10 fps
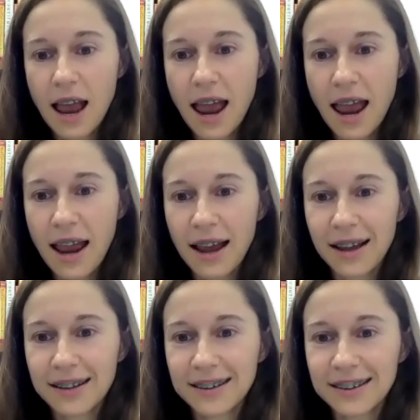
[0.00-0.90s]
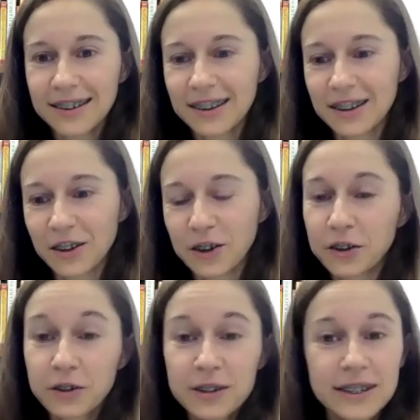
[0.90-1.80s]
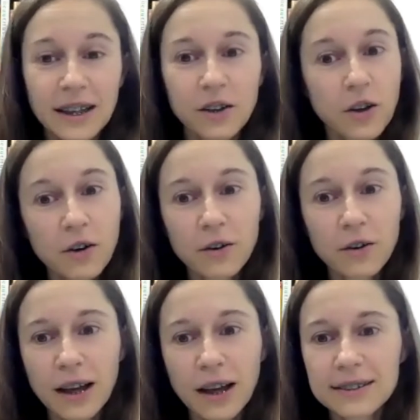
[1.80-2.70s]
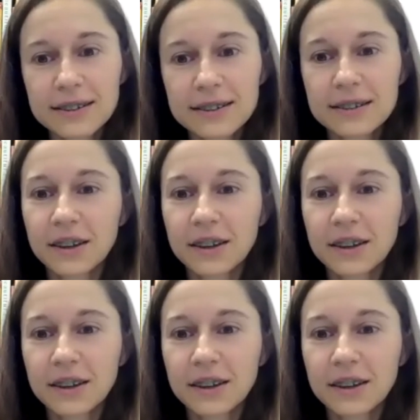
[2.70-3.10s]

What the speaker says: and, and you're saying, no, that's,